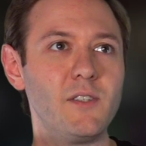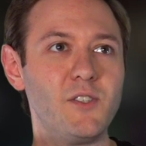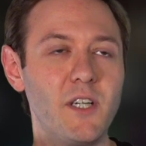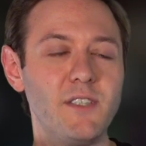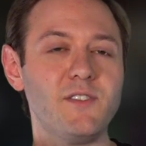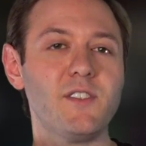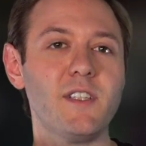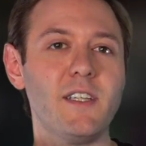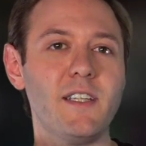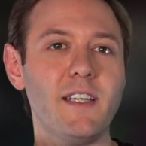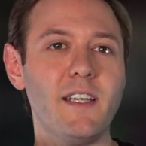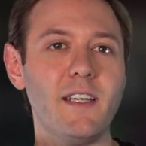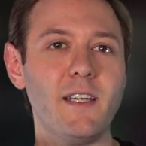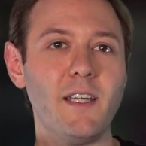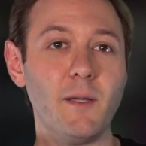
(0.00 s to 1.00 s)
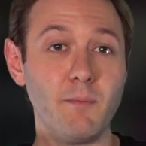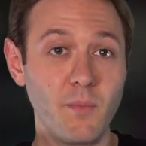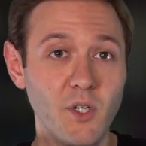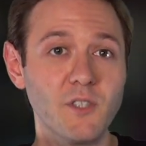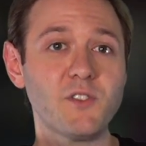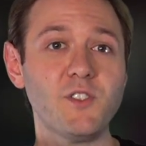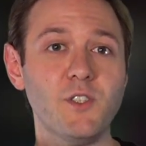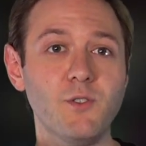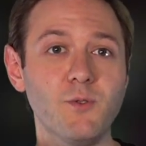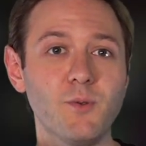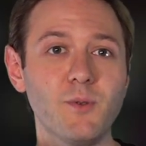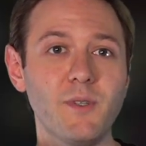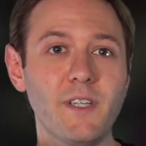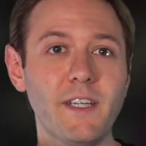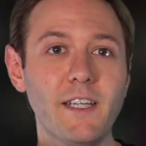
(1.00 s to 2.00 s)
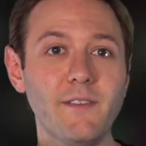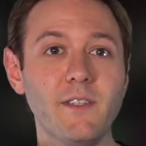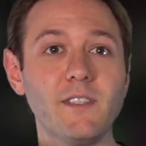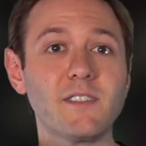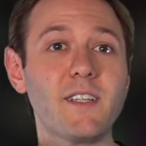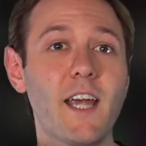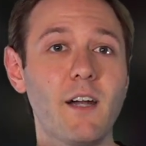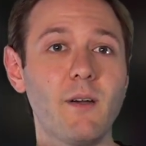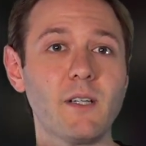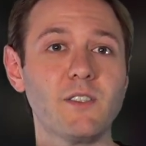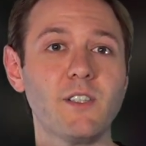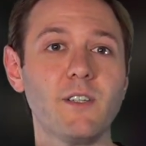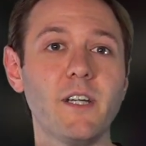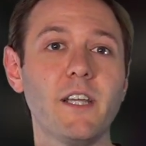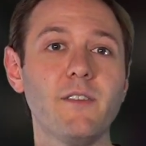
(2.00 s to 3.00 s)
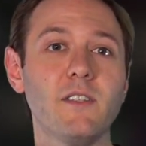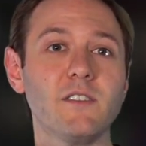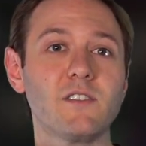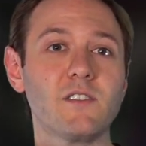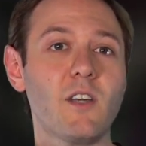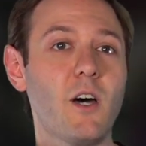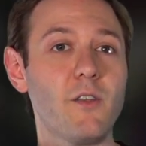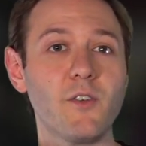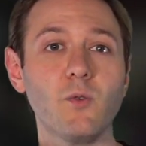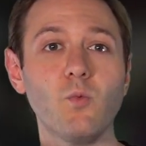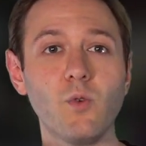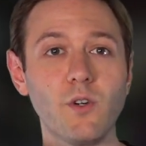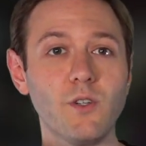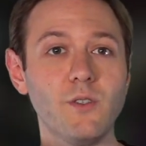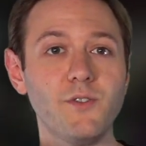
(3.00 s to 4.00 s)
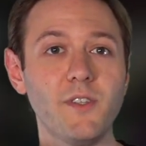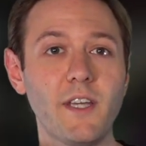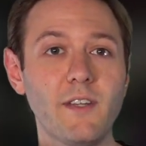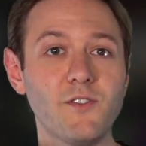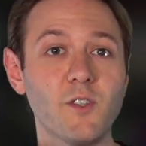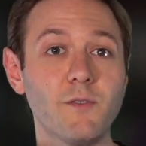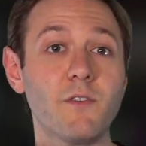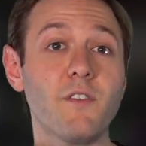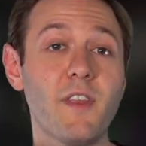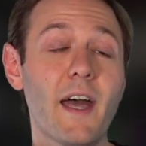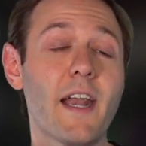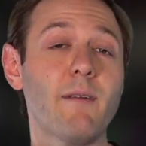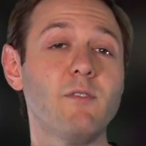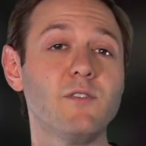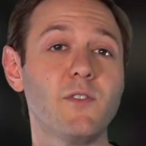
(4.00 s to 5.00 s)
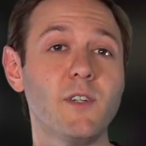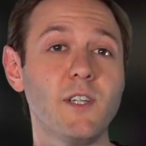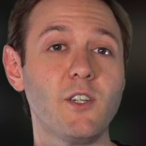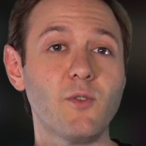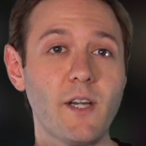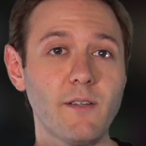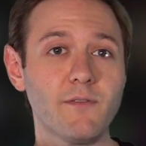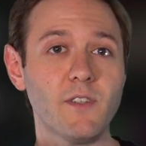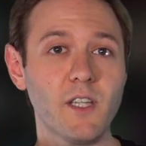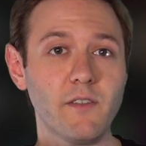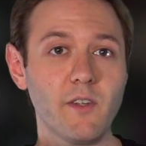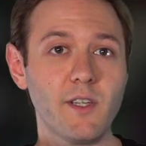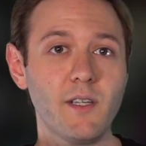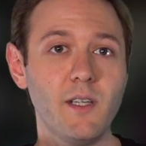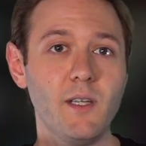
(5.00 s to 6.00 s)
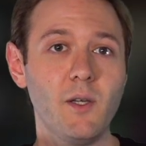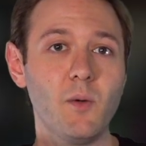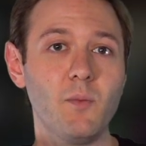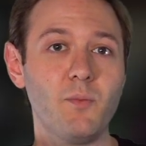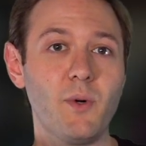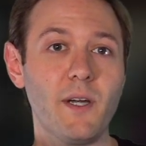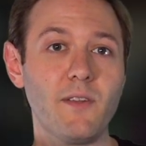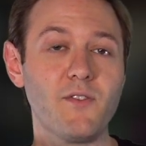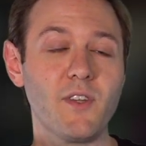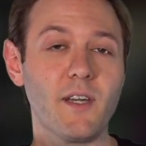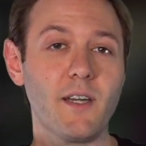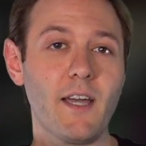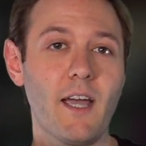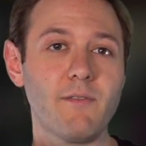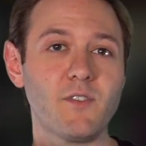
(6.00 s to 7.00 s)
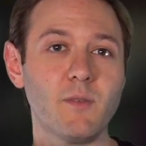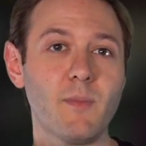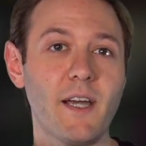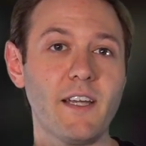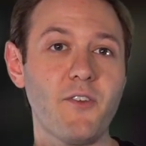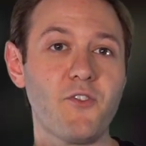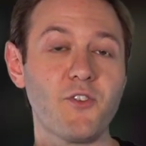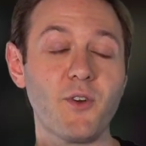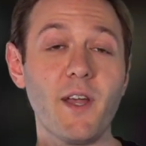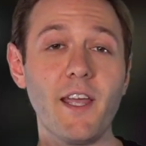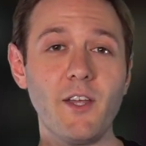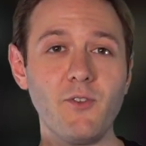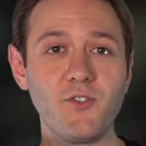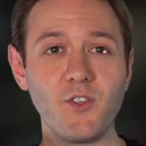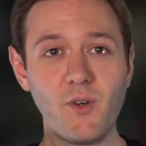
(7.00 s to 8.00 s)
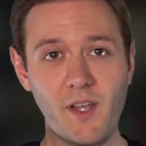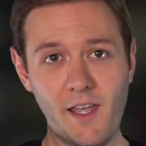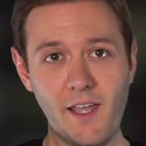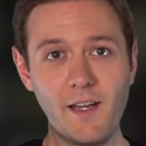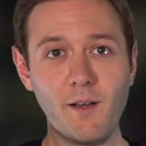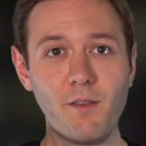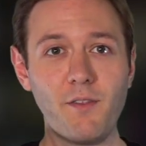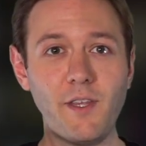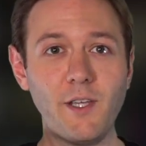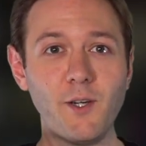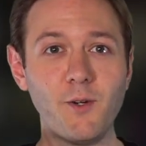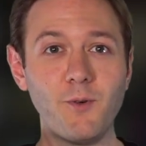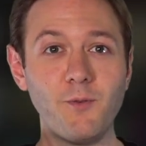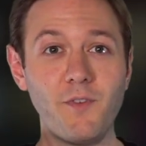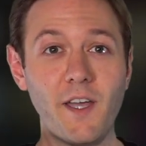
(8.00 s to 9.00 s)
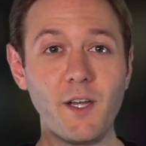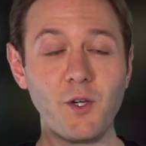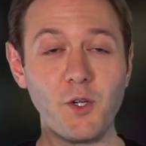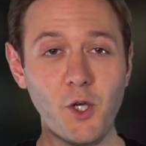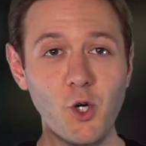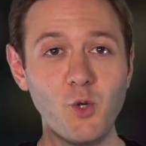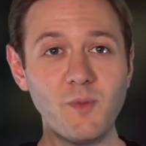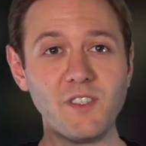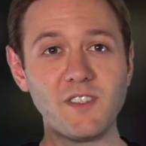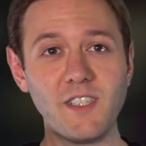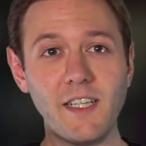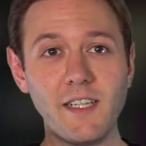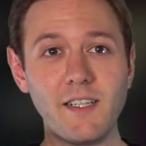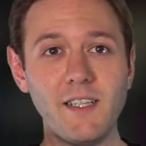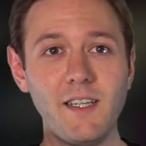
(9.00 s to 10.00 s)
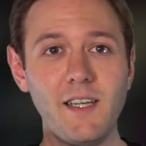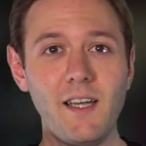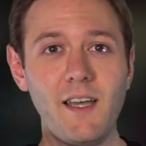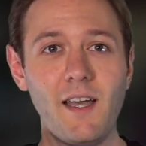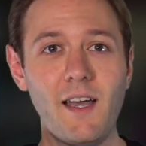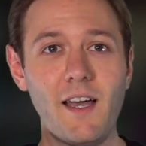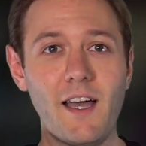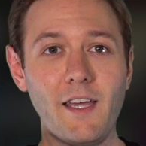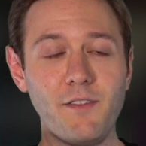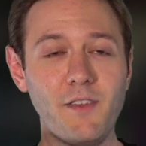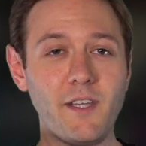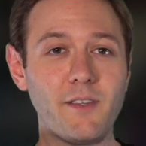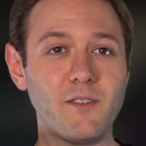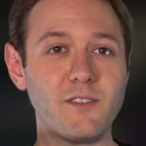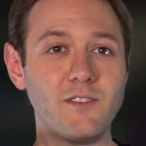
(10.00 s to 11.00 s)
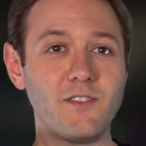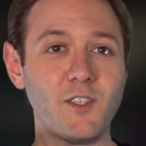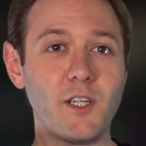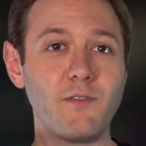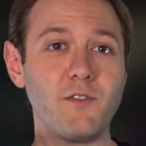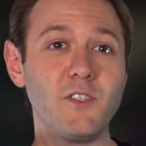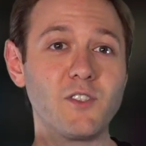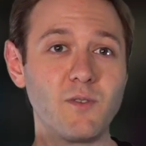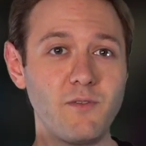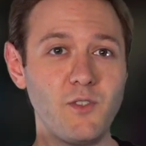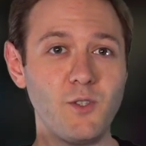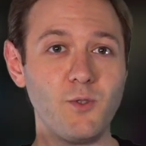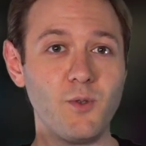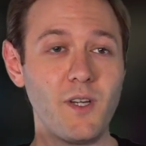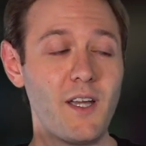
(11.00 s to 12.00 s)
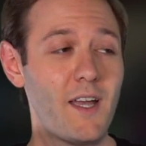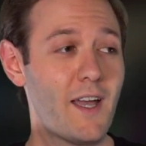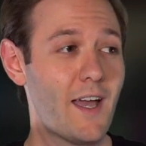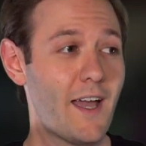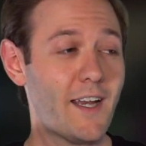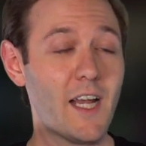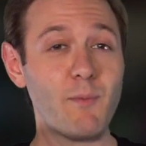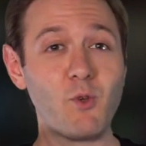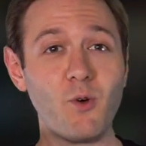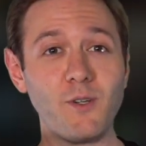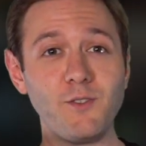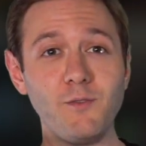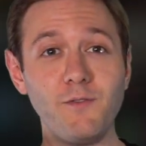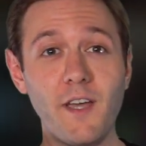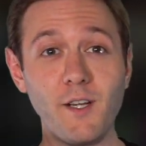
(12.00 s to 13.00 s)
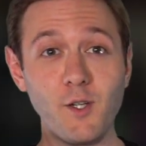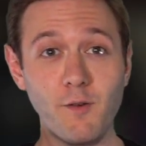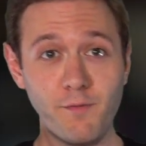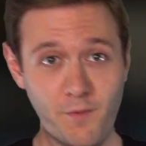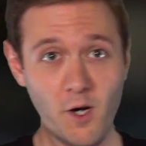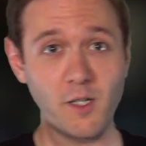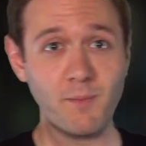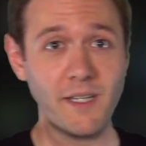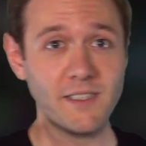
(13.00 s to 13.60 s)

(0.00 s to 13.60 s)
does immerse you in this character and this other world. And so for that, I was very grateful of it. But after my Sirhan Theo Van Gogh mistake, I think this is enough of this review, and I'm going to Van Gogh fuck